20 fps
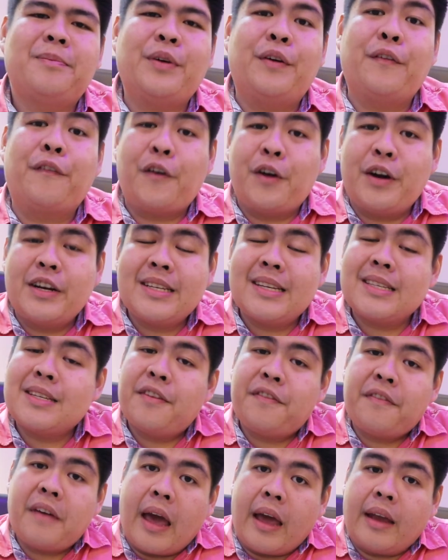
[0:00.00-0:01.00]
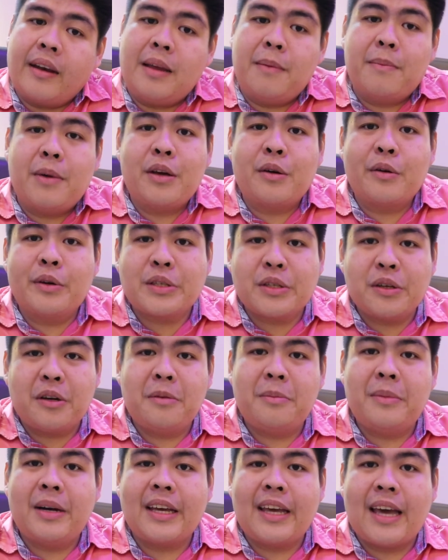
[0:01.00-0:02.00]
Of course, as a fan, iba yung gusto
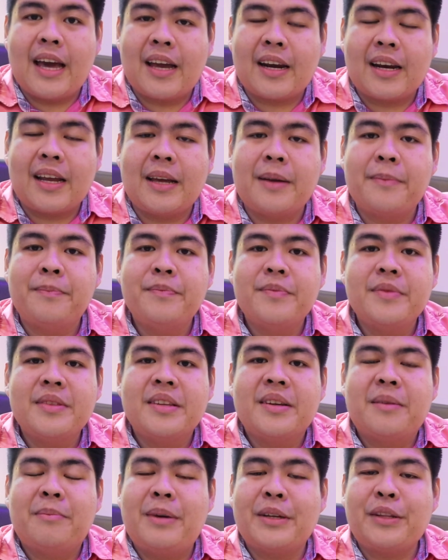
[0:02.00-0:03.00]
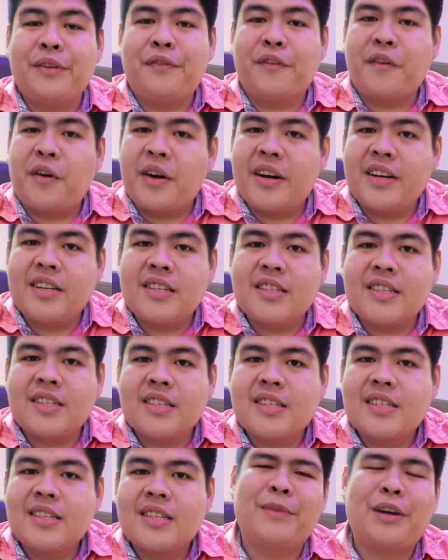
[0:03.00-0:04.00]
kong mangyari. But of
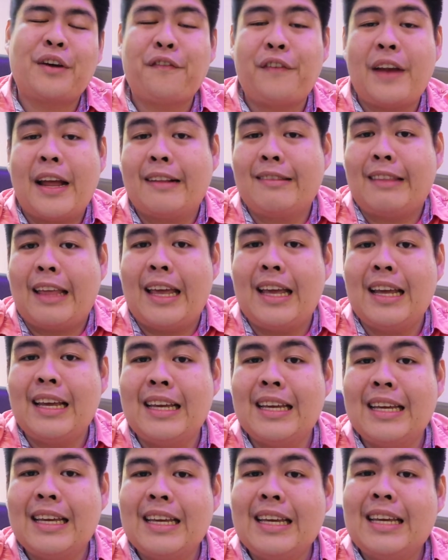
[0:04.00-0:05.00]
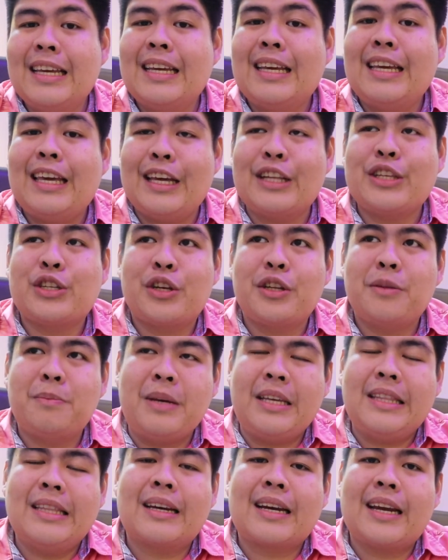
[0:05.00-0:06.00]
course, reflecting, it should
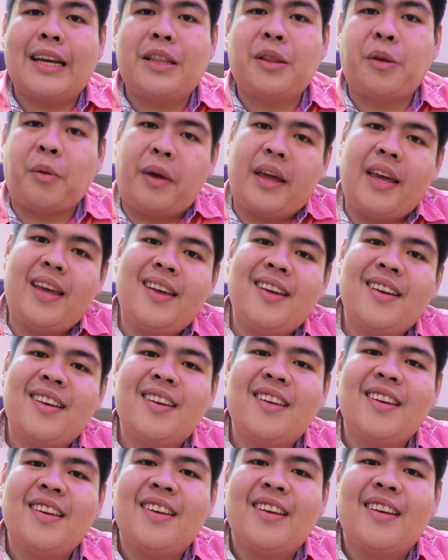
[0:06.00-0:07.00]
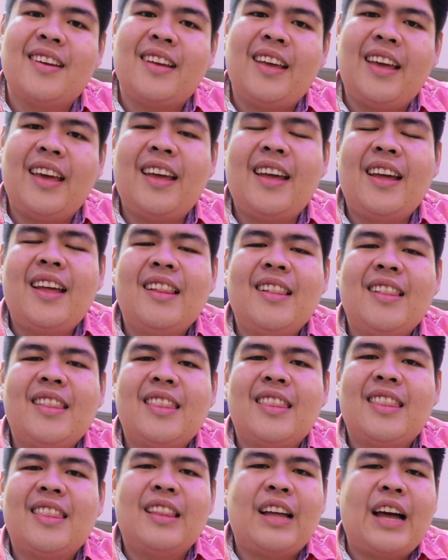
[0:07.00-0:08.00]
be the right way. And
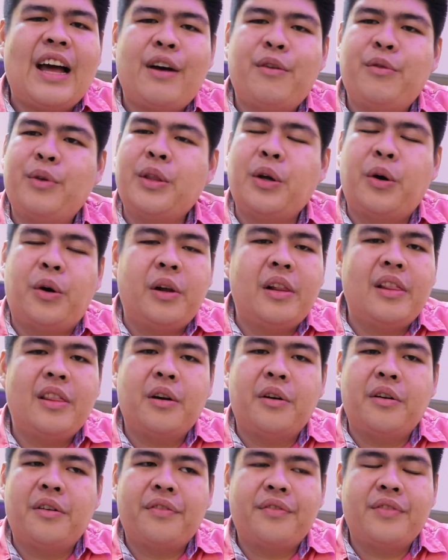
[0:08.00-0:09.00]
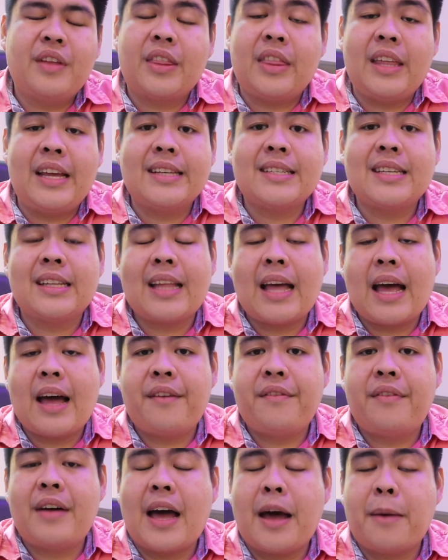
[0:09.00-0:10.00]
with all of the things that
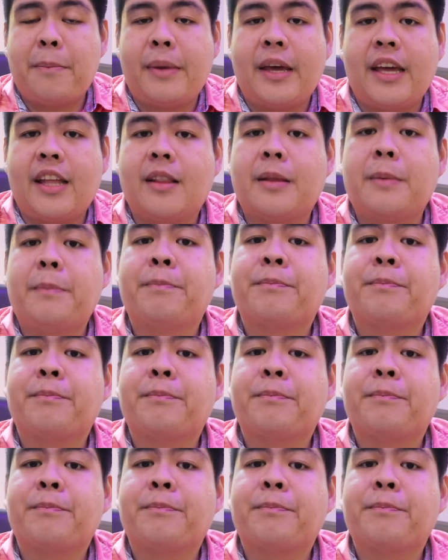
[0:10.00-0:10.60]
have happened,